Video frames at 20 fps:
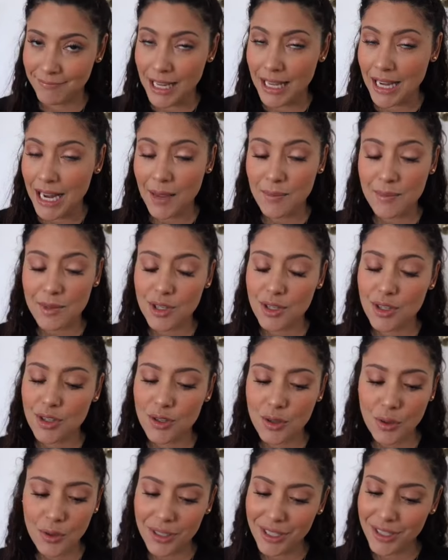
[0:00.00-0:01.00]
And I'm just
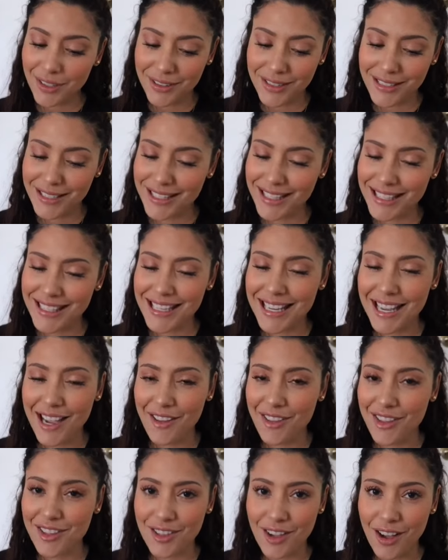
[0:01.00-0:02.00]
so curious to see how
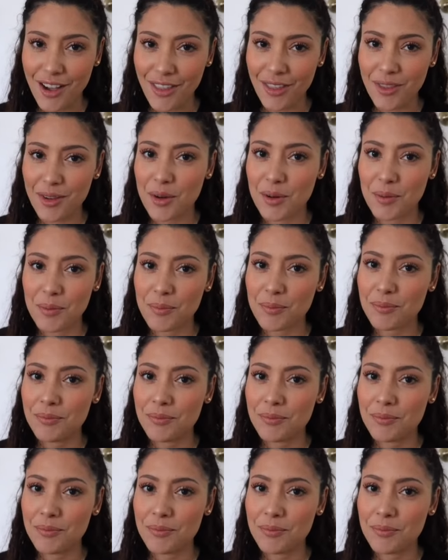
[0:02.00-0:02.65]
this author